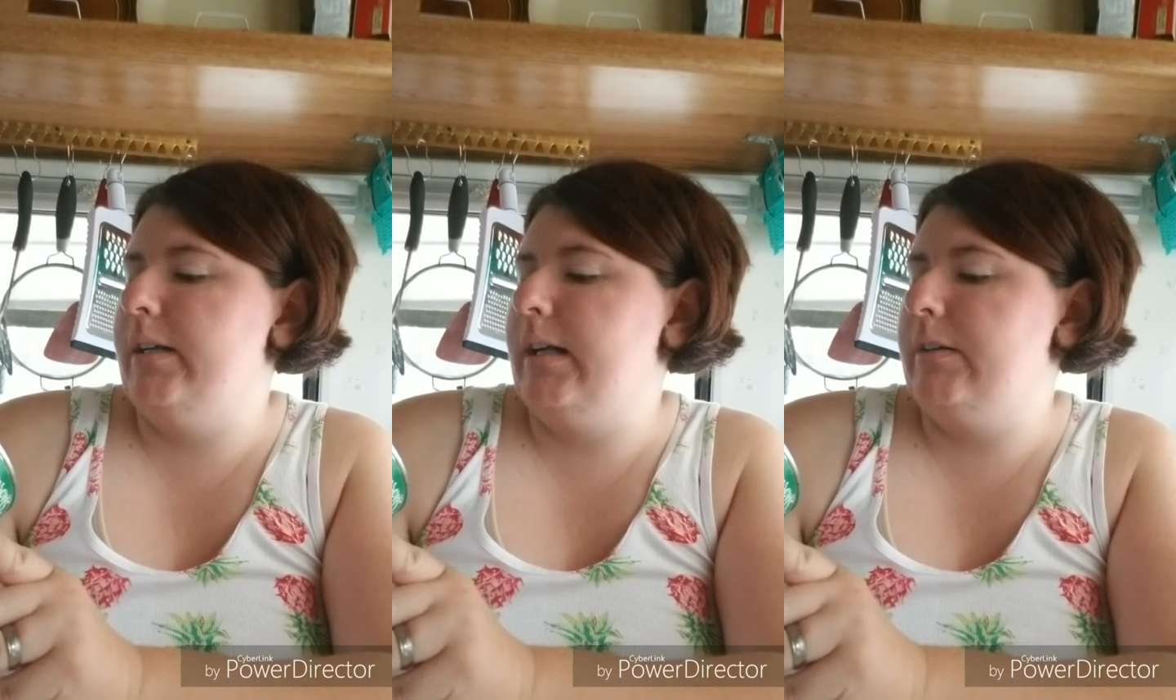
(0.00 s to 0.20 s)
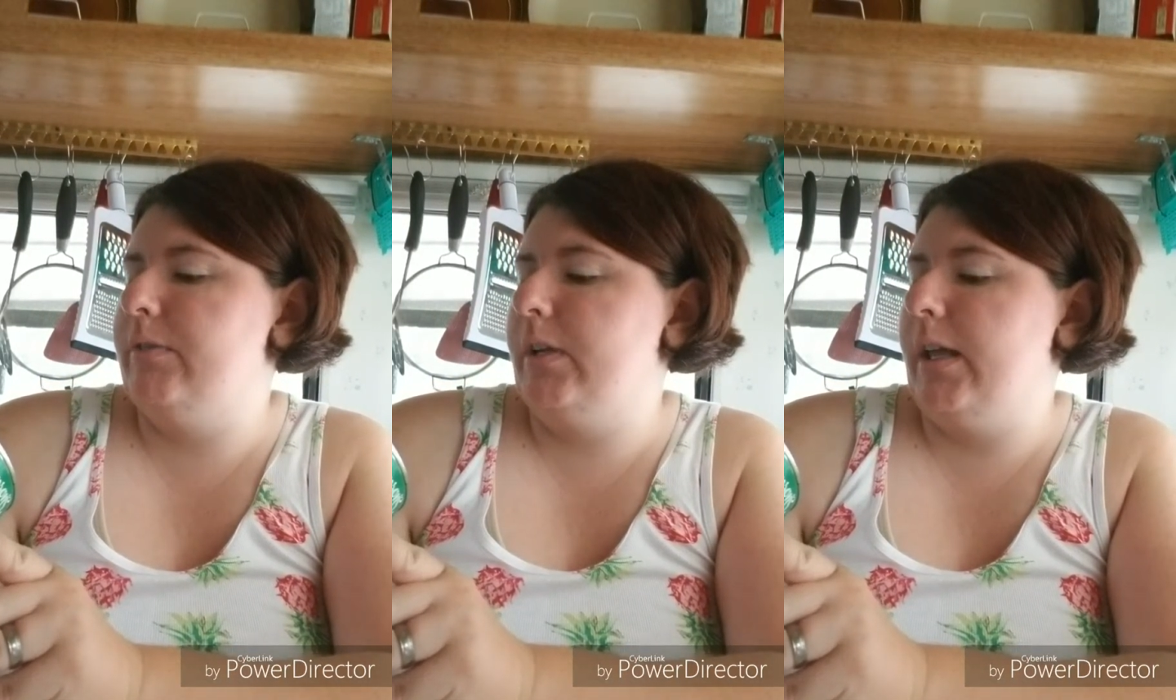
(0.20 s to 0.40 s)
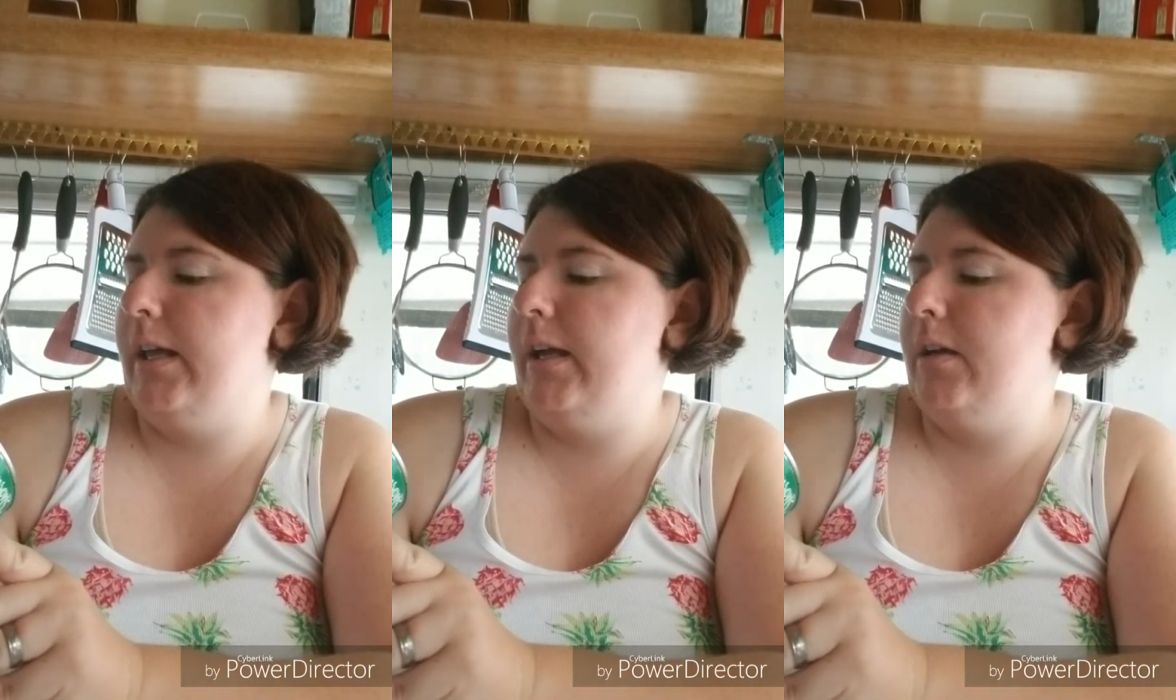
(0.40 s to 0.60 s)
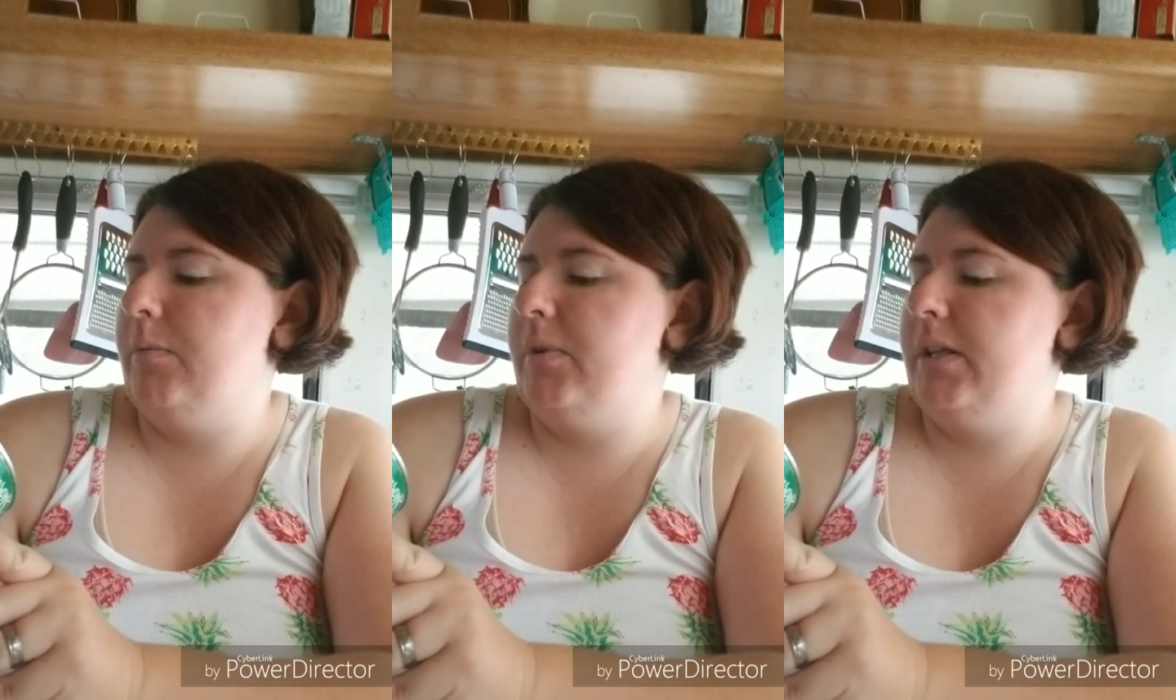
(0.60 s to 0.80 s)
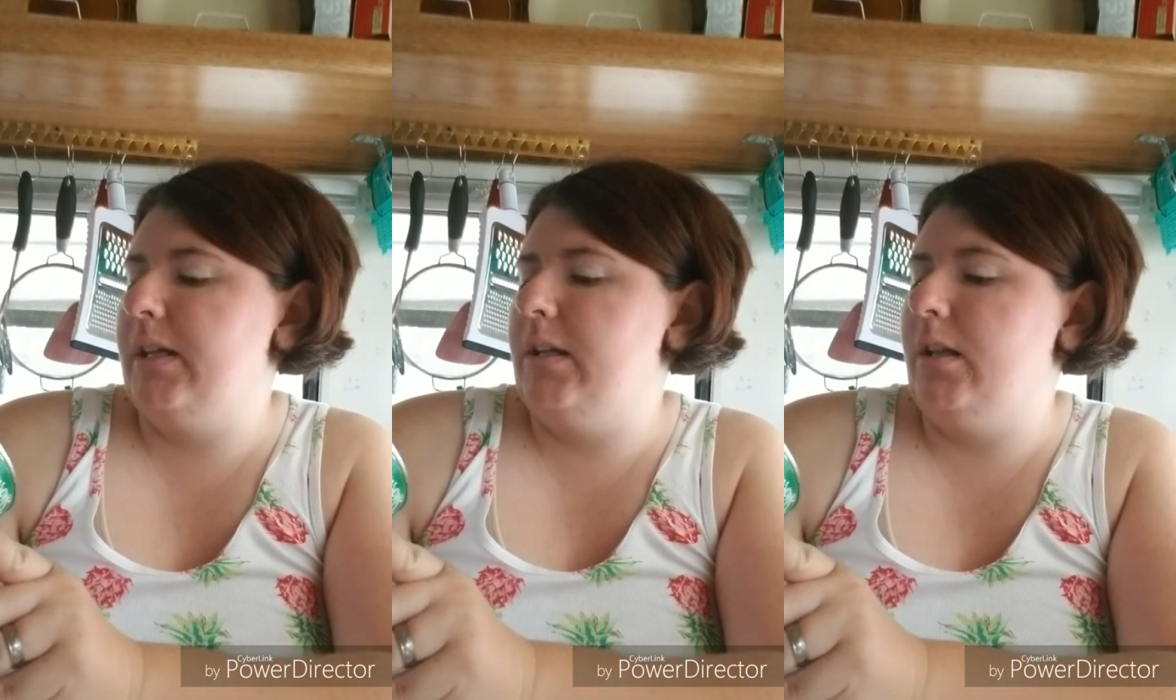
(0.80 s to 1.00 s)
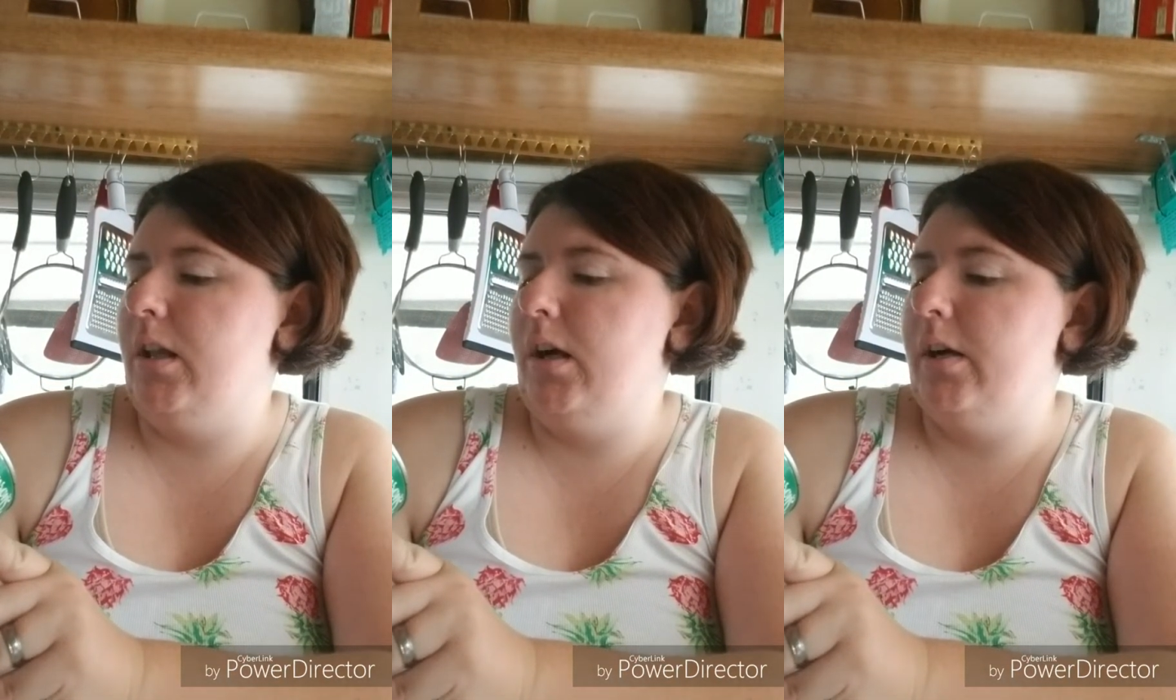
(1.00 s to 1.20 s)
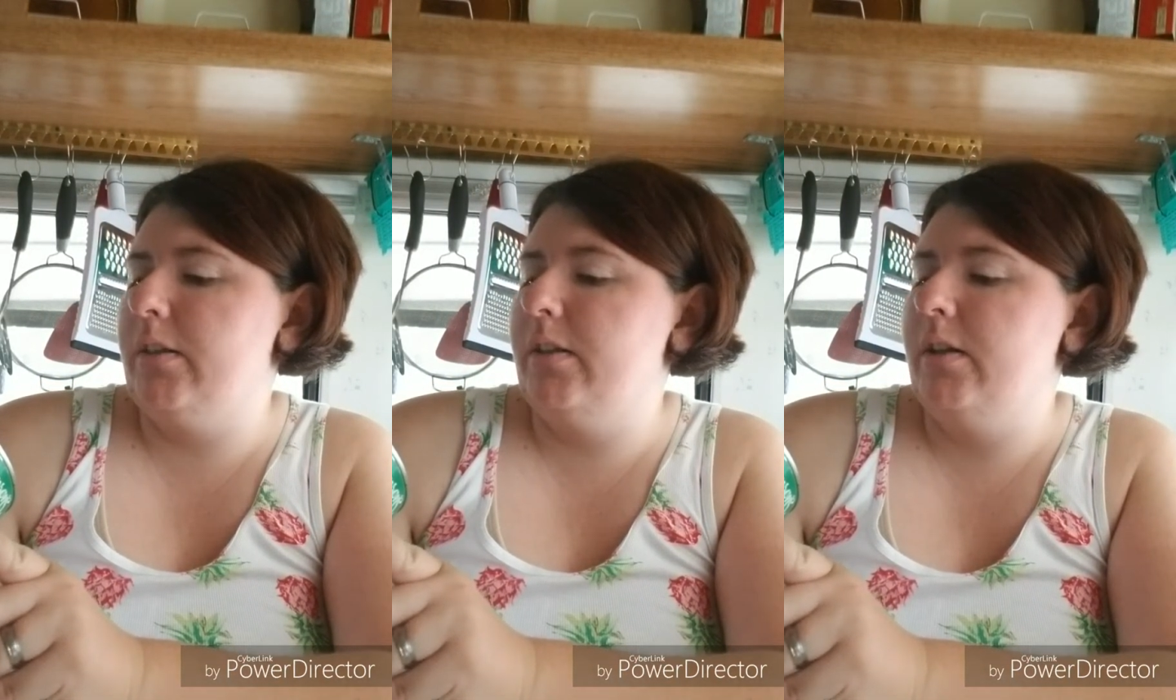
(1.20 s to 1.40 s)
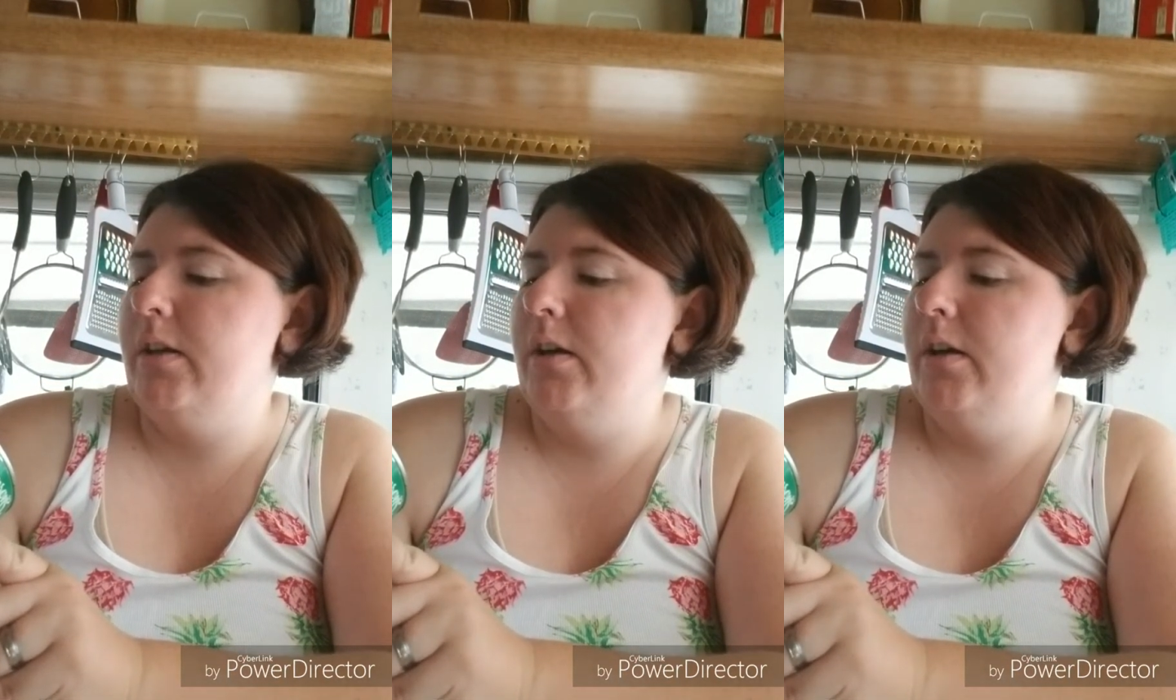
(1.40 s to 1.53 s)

Cover can with a cloth.